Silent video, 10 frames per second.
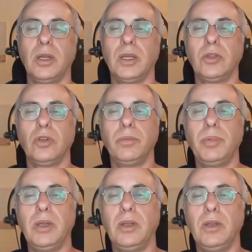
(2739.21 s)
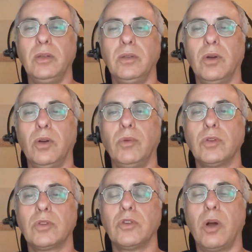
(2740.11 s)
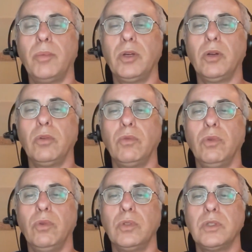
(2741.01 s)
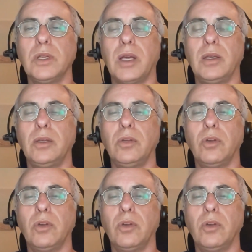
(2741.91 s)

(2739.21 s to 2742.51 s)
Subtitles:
It could be almost comical rules like,